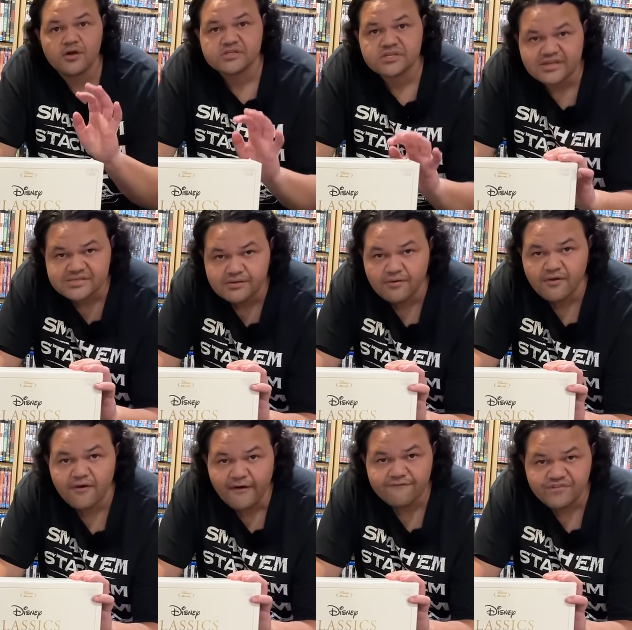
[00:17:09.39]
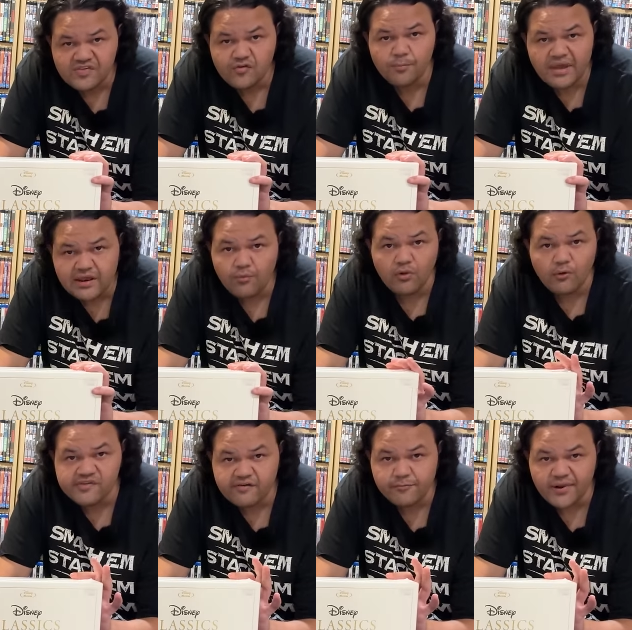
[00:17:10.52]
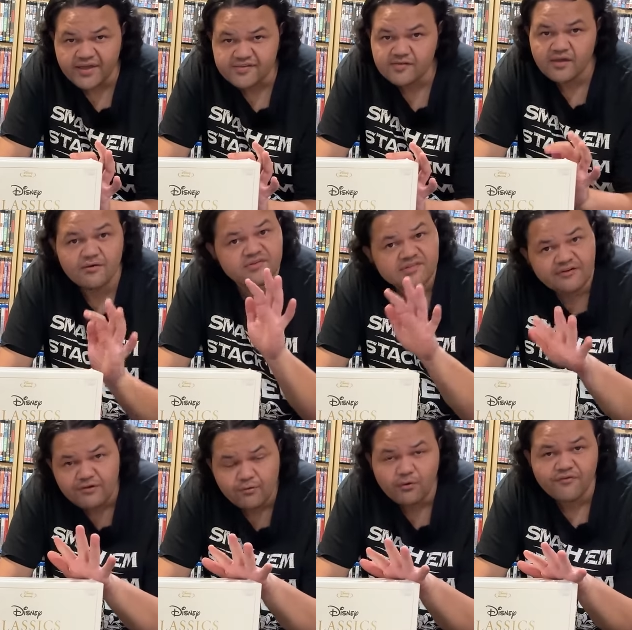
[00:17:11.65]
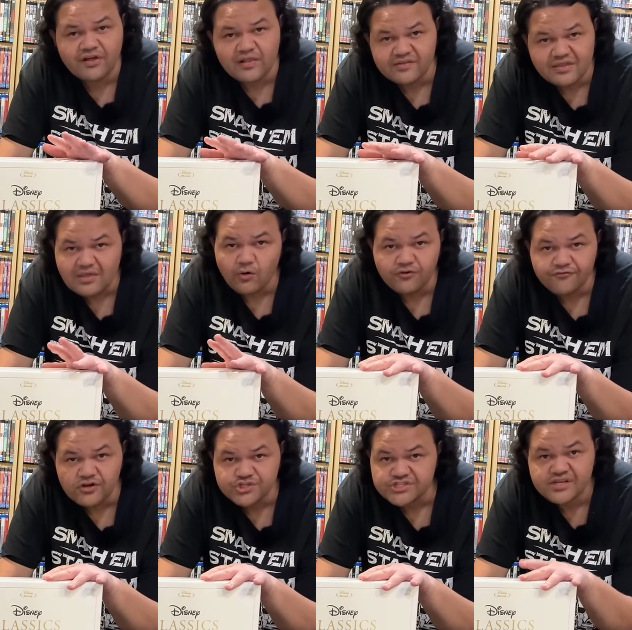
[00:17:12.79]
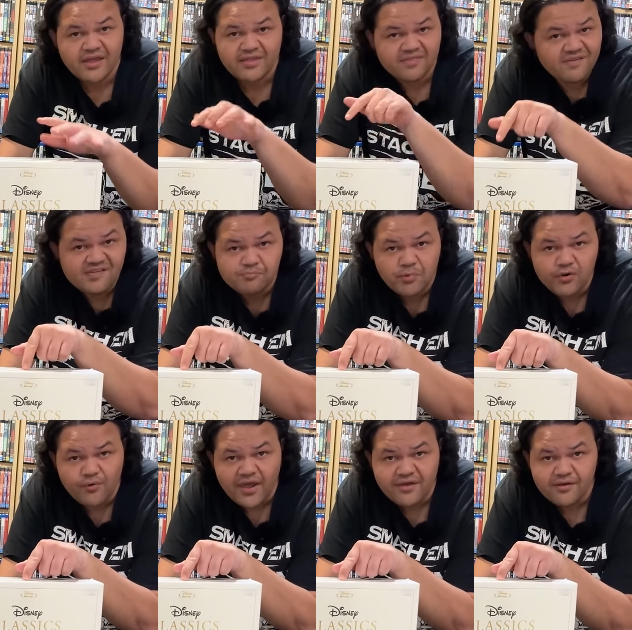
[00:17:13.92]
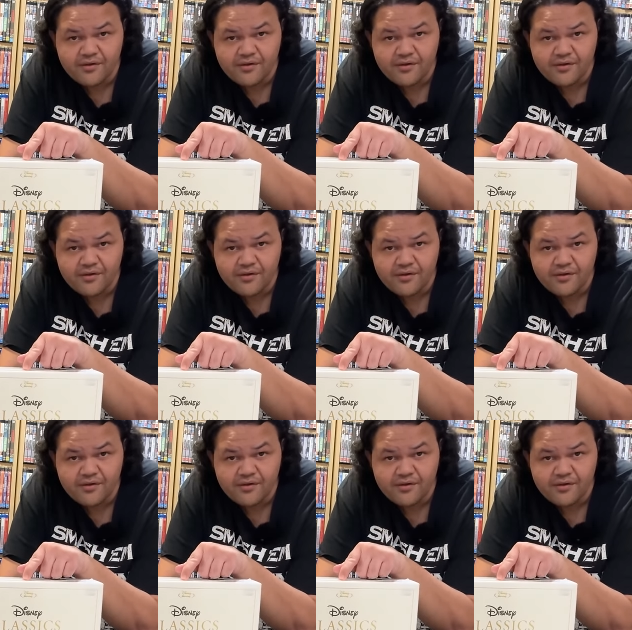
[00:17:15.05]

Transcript: So yes, physical media will always have a place, and there is nothing wrong with collecting the older versions. This is Blu-ray.